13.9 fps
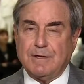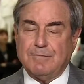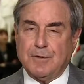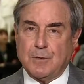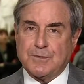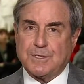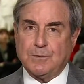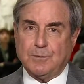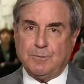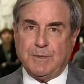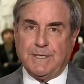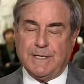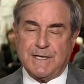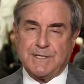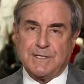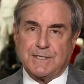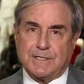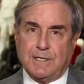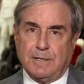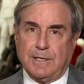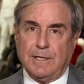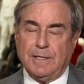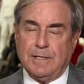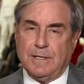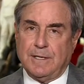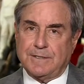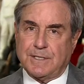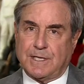the votes that would be necessary
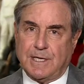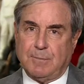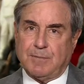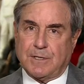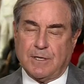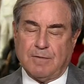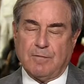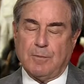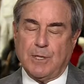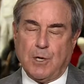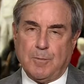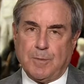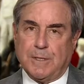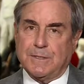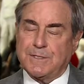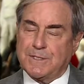to keep the government open.